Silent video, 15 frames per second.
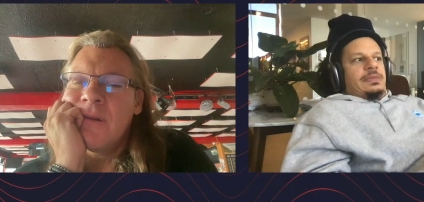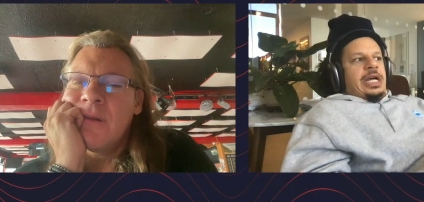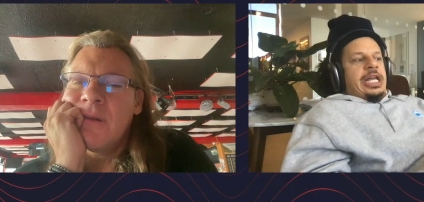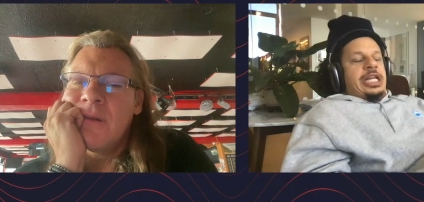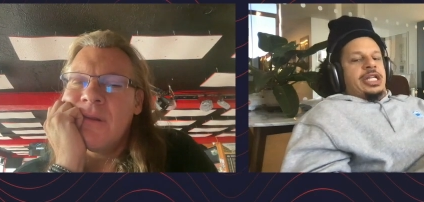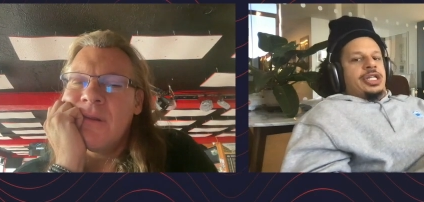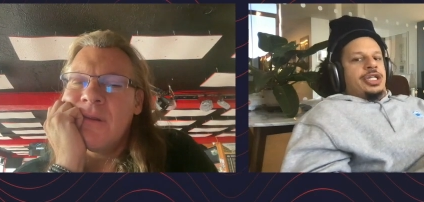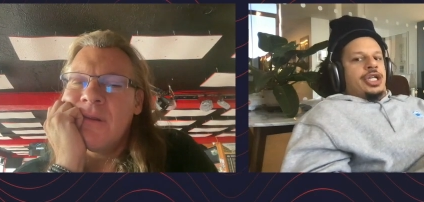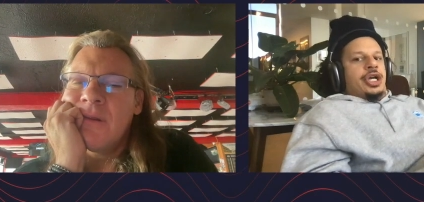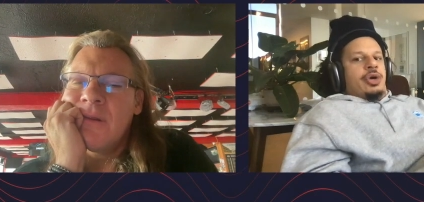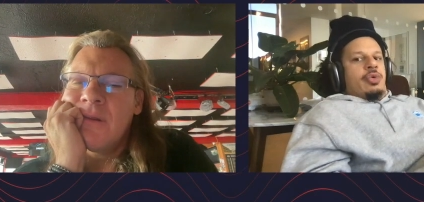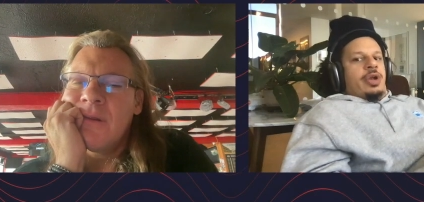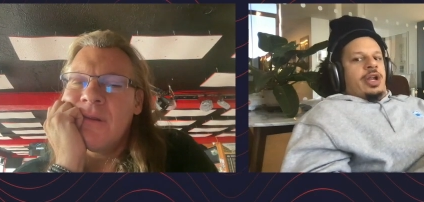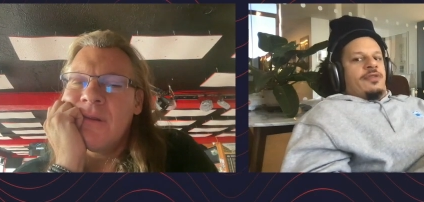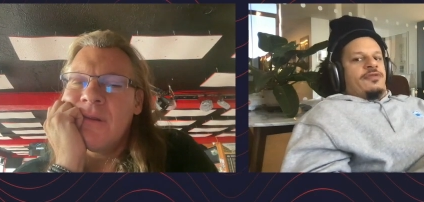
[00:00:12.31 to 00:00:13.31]
Speaker 1: I didn't know
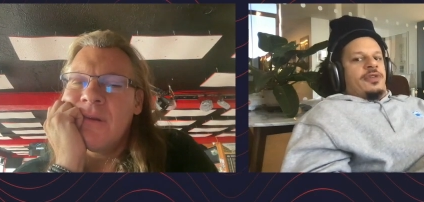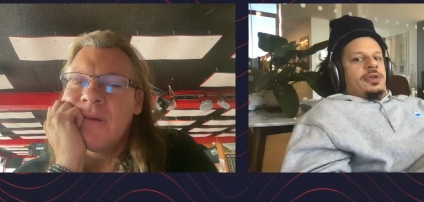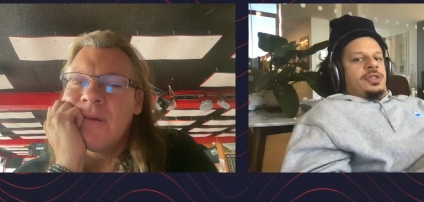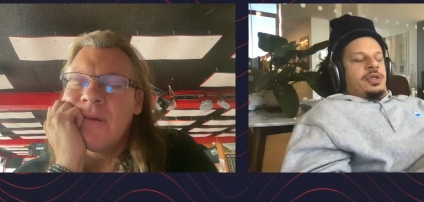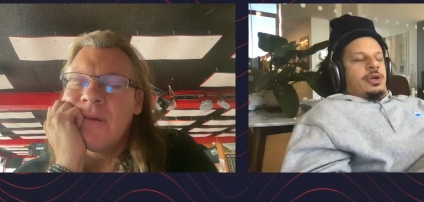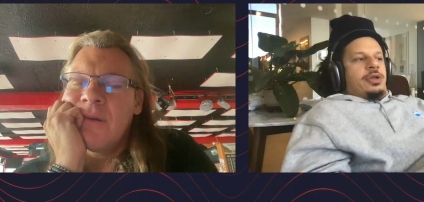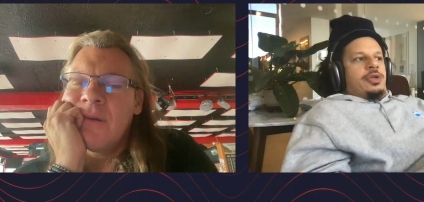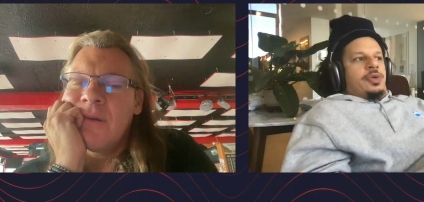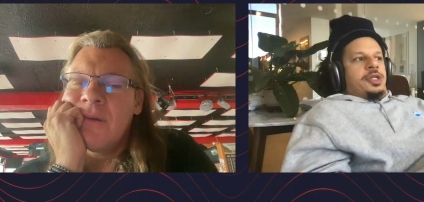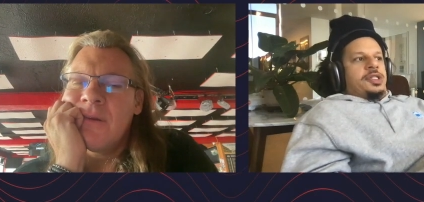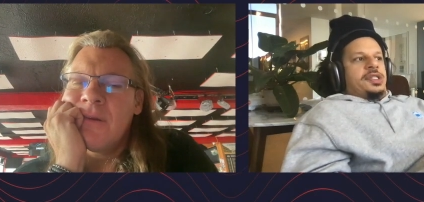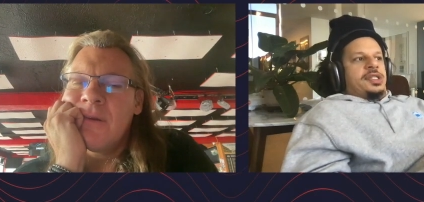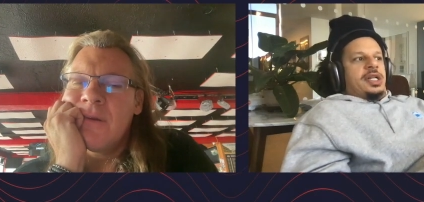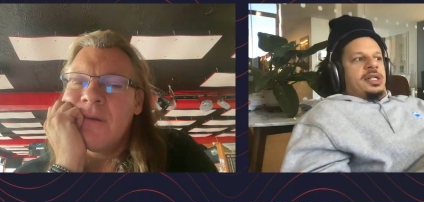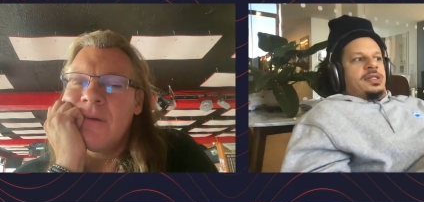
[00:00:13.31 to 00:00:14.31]
when I started doing
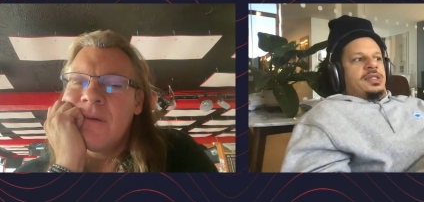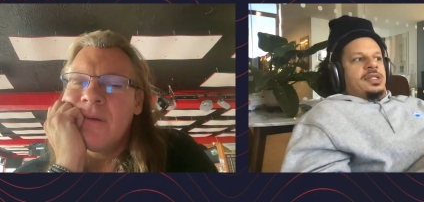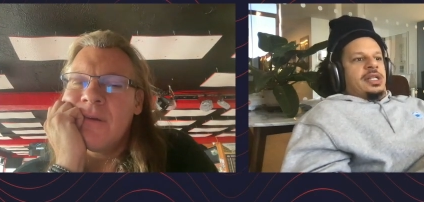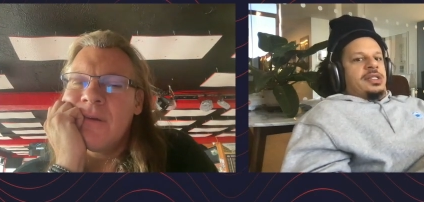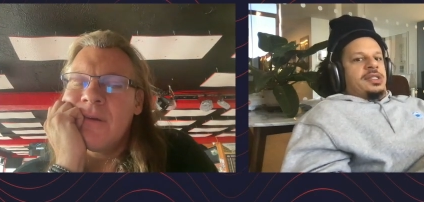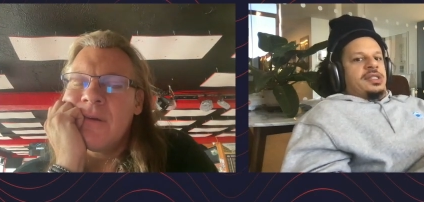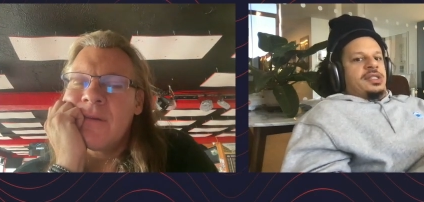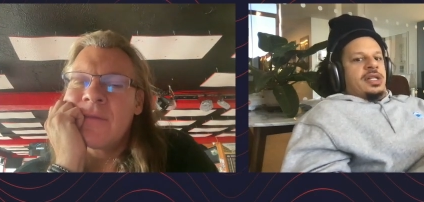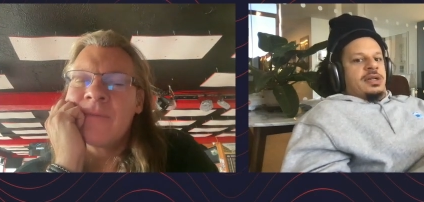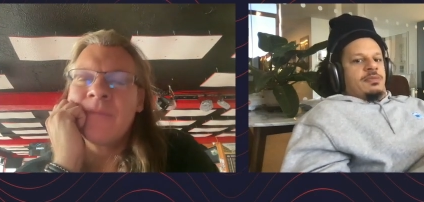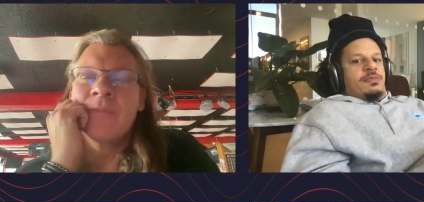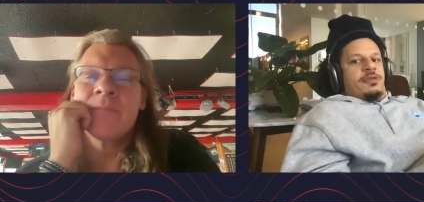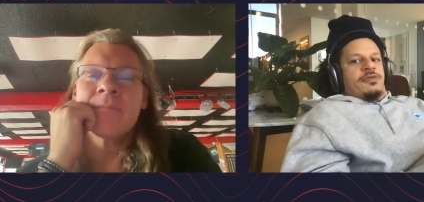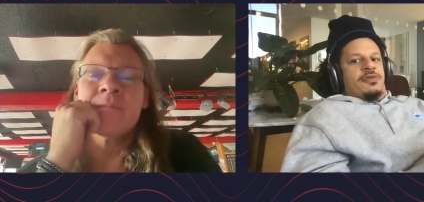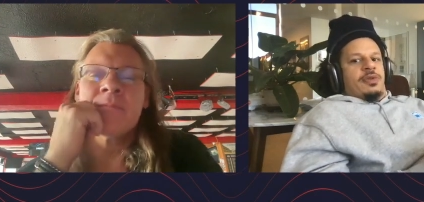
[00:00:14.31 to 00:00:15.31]
stunts that stunt
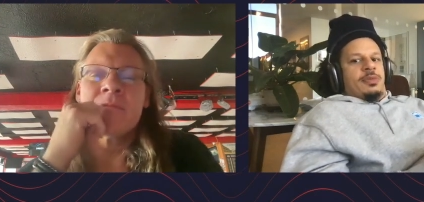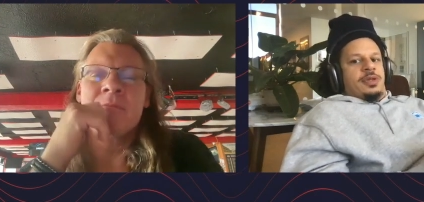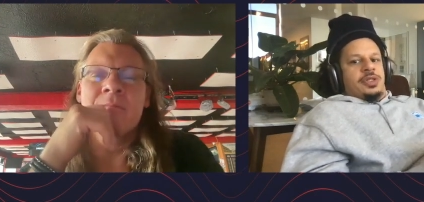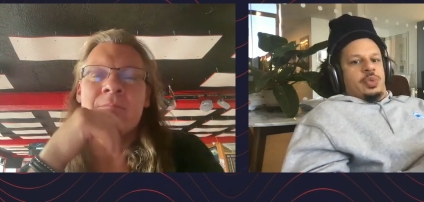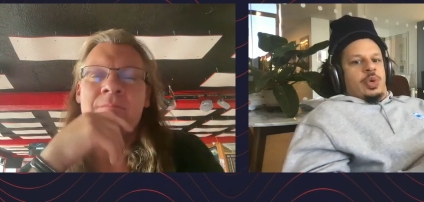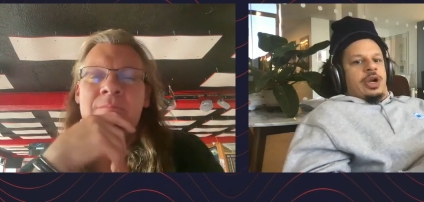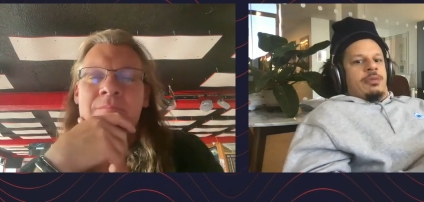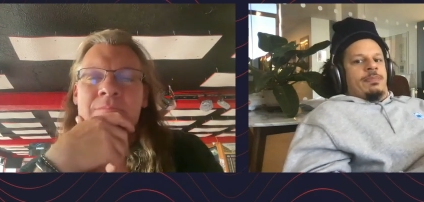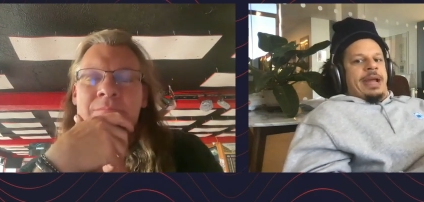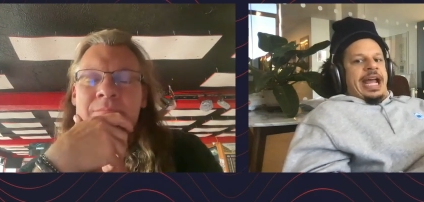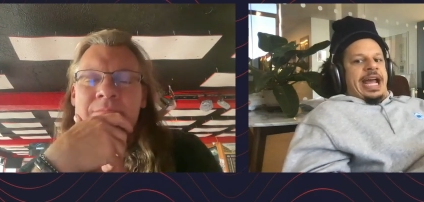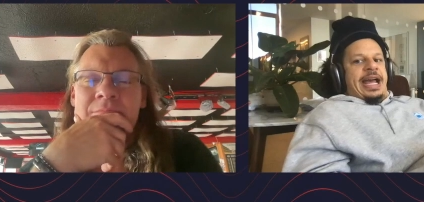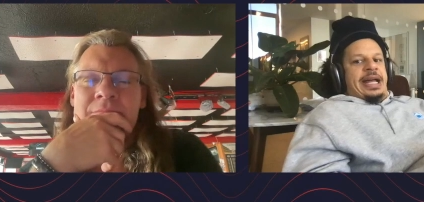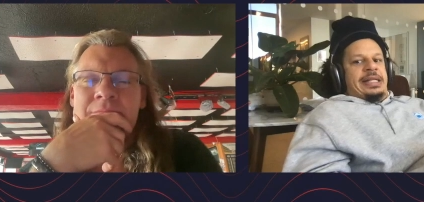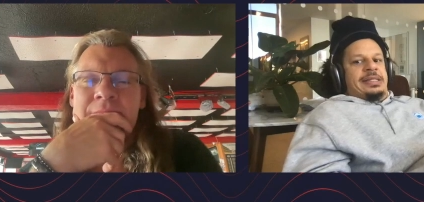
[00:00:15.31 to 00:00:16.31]
performers wear
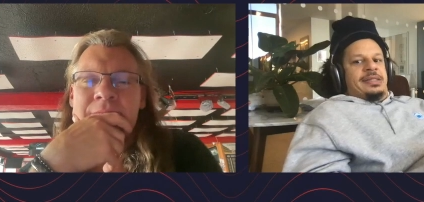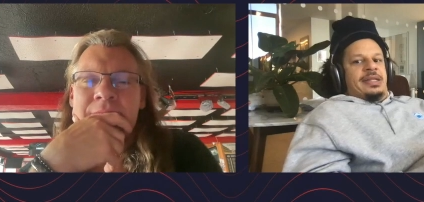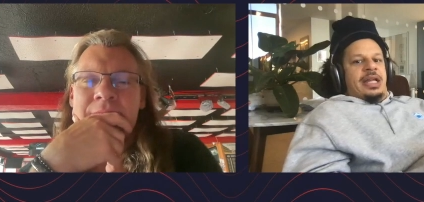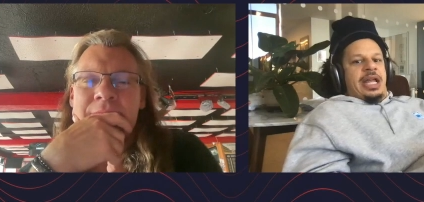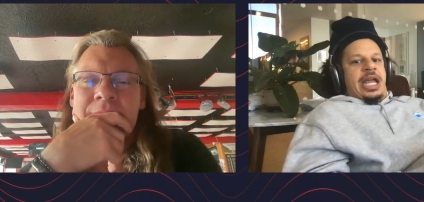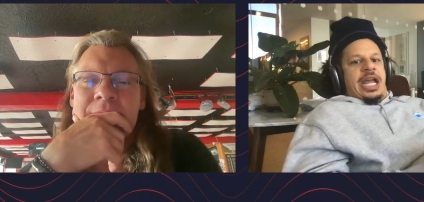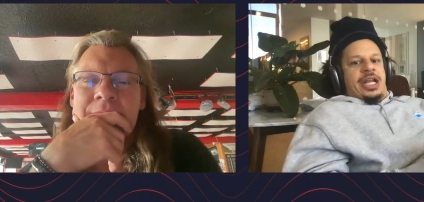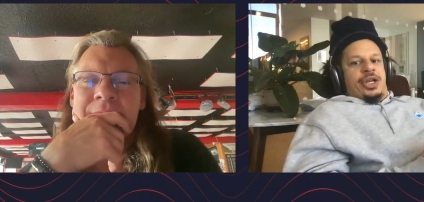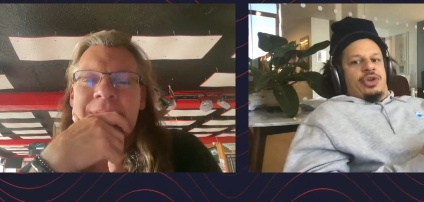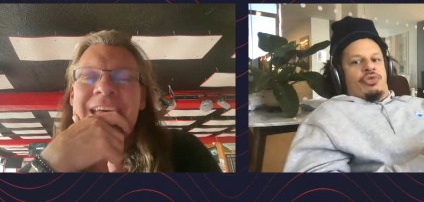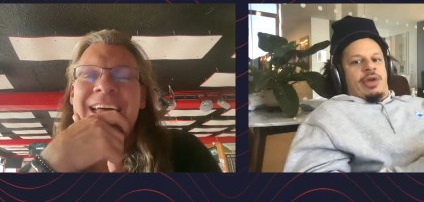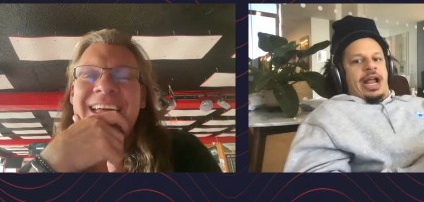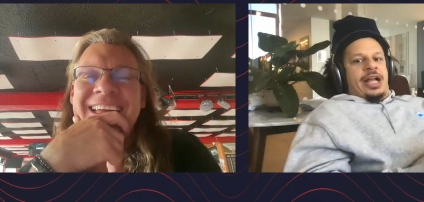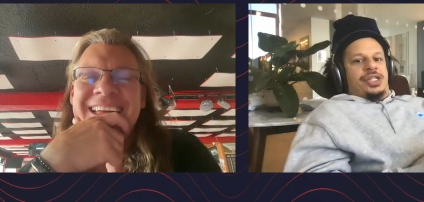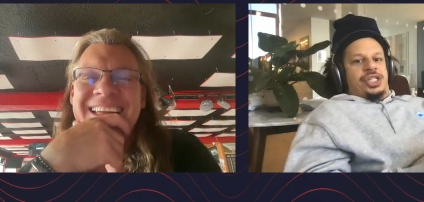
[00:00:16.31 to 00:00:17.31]
pads and
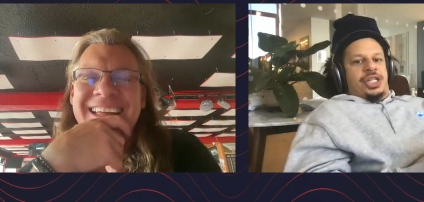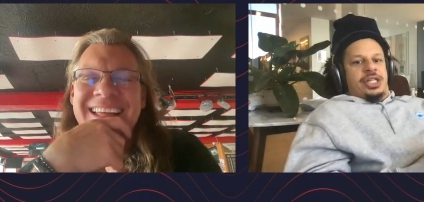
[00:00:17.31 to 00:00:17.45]
crash